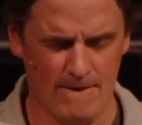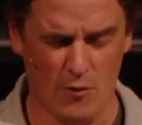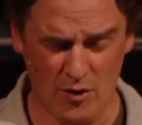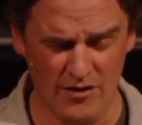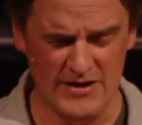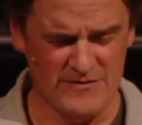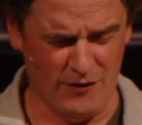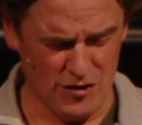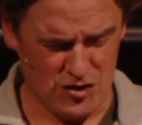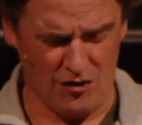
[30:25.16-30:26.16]
It really is
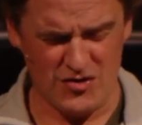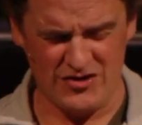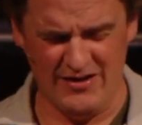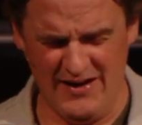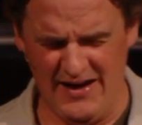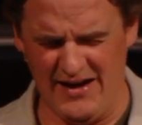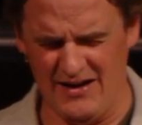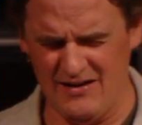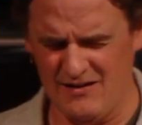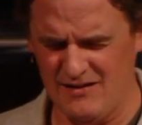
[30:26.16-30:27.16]
for the church today.